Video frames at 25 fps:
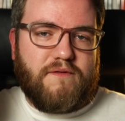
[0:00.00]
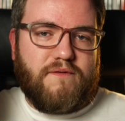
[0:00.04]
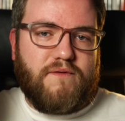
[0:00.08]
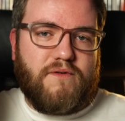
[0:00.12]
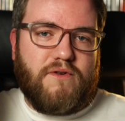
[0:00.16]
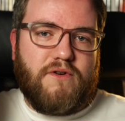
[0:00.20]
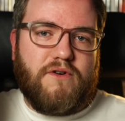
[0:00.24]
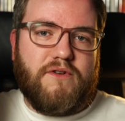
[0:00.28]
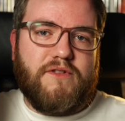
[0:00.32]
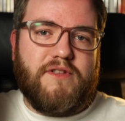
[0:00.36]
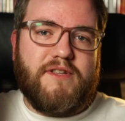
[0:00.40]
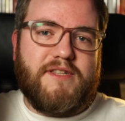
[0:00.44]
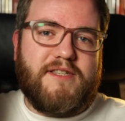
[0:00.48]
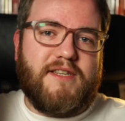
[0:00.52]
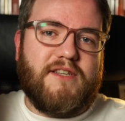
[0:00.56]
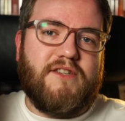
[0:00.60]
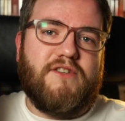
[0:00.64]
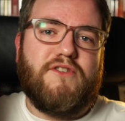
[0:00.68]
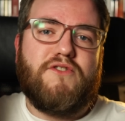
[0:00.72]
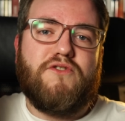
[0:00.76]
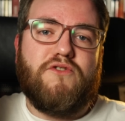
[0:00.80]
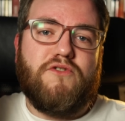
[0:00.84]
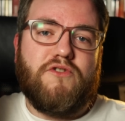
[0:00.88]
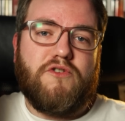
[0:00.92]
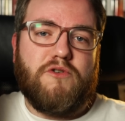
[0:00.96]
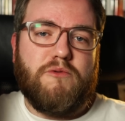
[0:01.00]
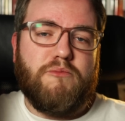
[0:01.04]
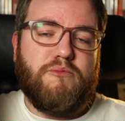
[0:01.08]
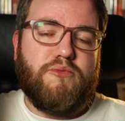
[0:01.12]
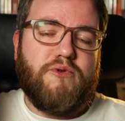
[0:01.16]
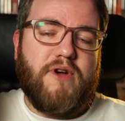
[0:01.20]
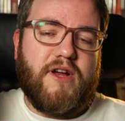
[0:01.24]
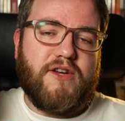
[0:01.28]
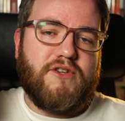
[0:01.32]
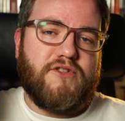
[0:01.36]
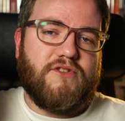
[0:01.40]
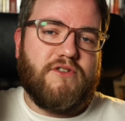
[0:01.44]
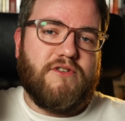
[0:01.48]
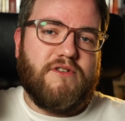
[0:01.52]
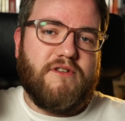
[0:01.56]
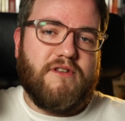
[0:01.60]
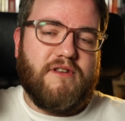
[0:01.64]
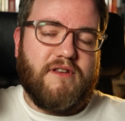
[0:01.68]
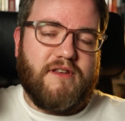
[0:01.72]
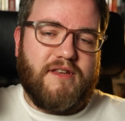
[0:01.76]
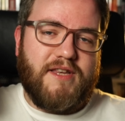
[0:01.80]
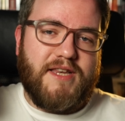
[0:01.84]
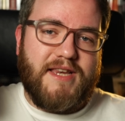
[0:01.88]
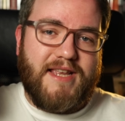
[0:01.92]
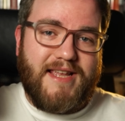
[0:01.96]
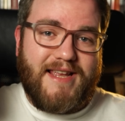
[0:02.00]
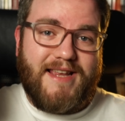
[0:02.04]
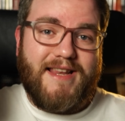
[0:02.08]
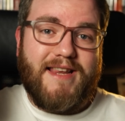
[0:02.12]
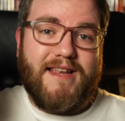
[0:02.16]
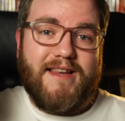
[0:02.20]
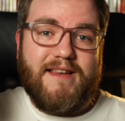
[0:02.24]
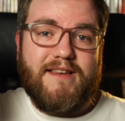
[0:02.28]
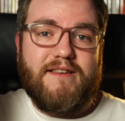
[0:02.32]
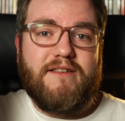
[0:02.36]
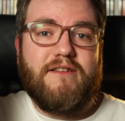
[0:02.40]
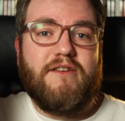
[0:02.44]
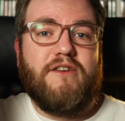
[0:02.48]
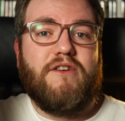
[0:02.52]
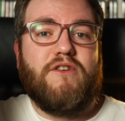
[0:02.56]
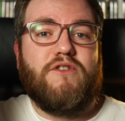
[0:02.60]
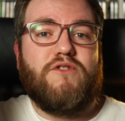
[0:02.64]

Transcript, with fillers: for the digital compression needed